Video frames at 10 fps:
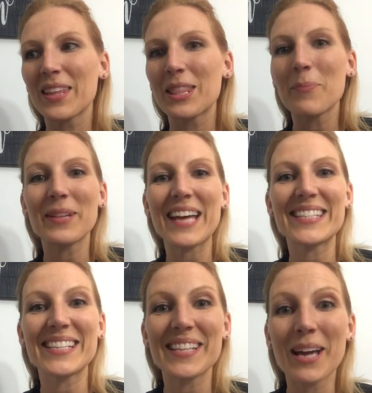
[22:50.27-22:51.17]
the
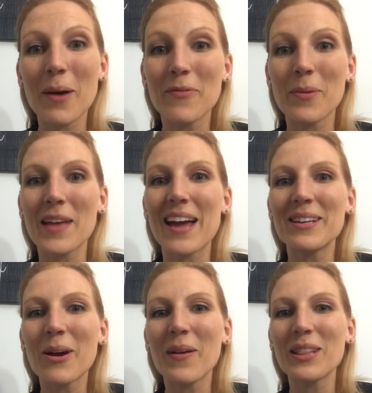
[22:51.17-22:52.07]
blessings that come from that,
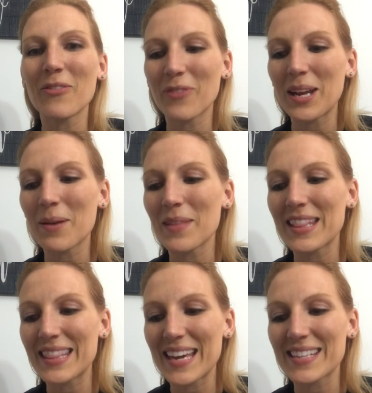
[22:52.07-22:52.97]
knowing the freedom
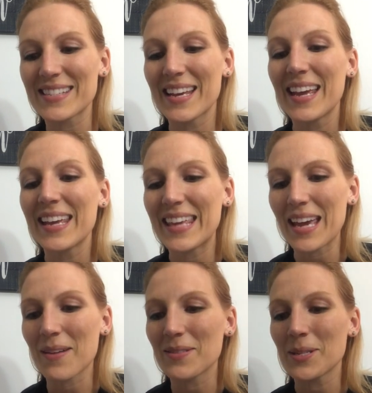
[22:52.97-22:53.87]
that this
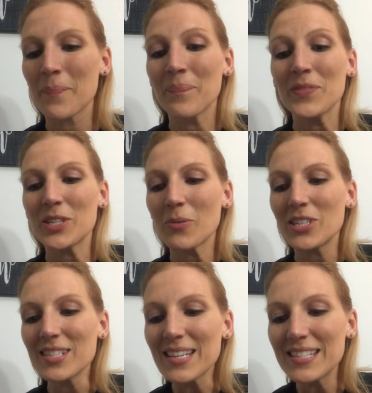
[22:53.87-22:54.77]
gives. So,
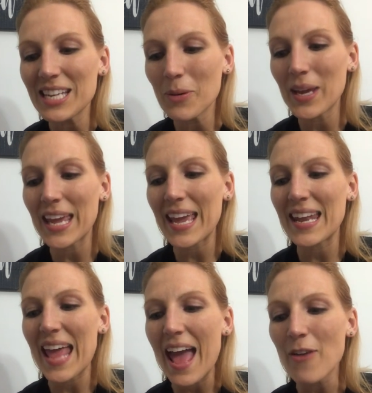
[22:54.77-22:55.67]
just continuing
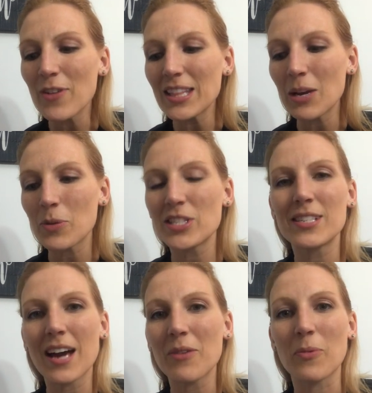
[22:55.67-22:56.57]
in, everything was
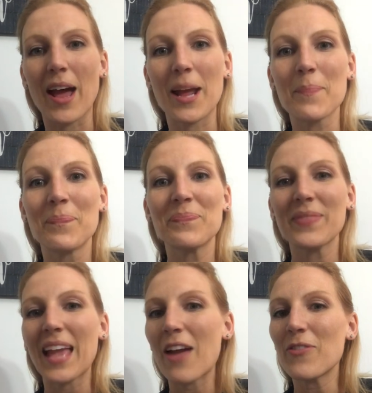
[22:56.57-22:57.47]
done right.
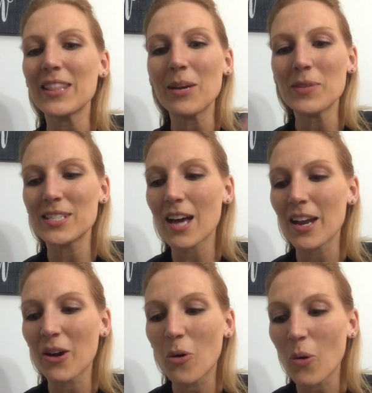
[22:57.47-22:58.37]
Everything was
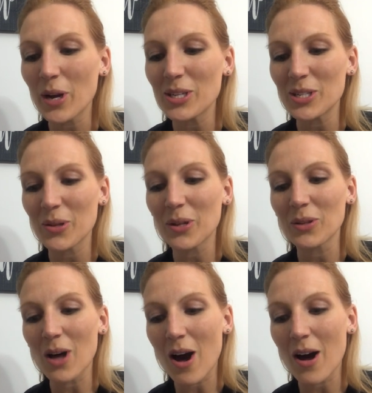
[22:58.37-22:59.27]
done according to the
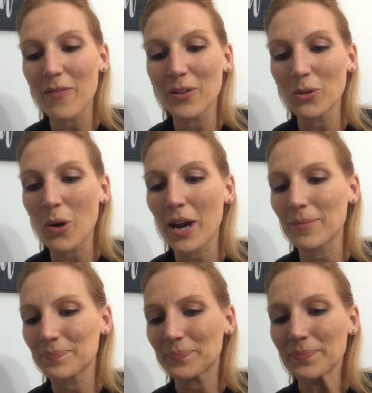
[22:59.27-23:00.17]
law of the
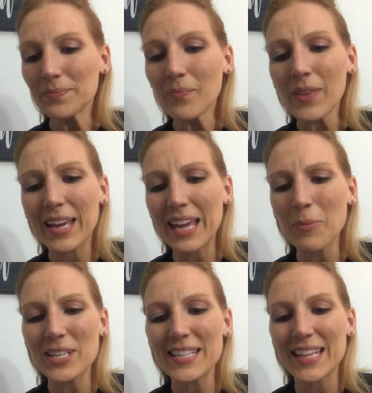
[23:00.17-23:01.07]
Lord.
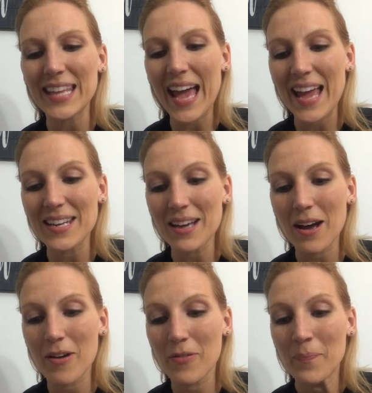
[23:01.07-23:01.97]
Again, we see at the end
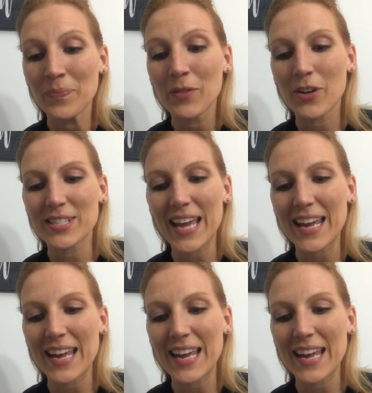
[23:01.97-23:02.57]
of verse